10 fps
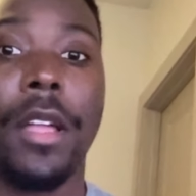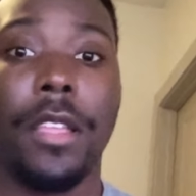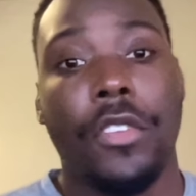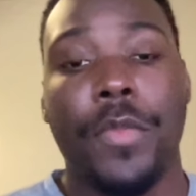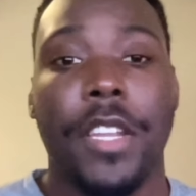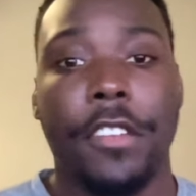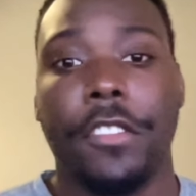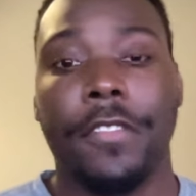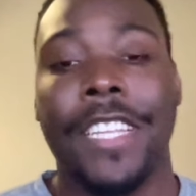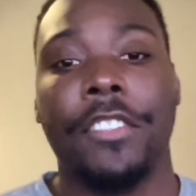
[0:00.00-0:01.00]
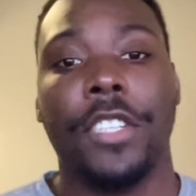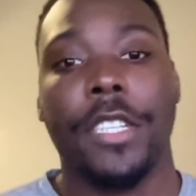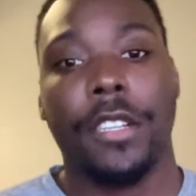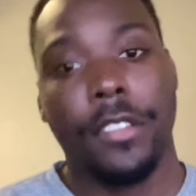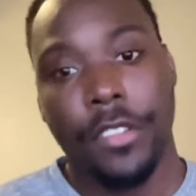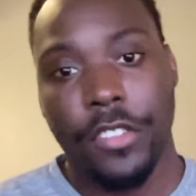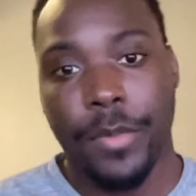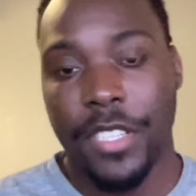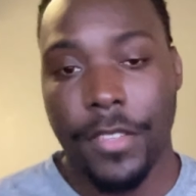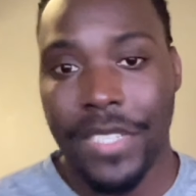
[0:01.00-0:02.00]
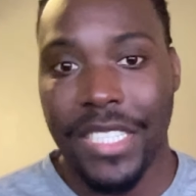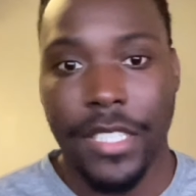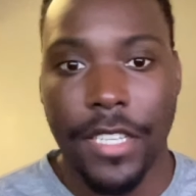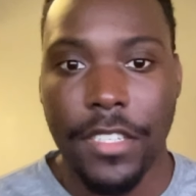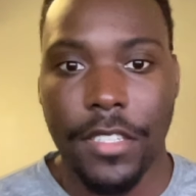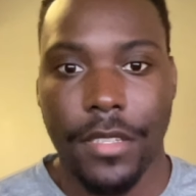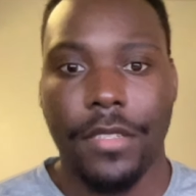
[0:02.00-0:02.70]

human intervention under specific conditions.